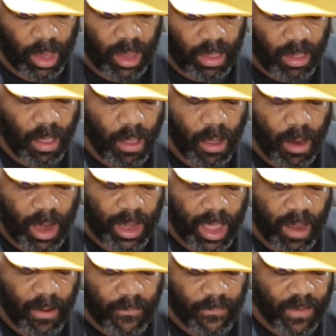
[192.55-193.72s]
this hard
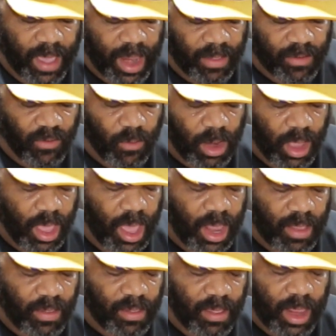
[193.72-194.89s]
layer of fat, I just want to cut
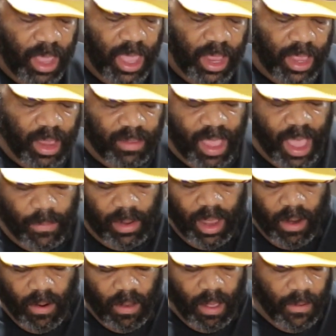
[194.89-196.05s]
into it and get the top
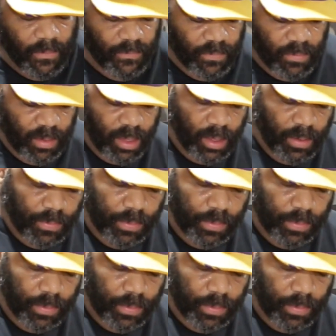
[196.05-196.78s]
layer off, okay?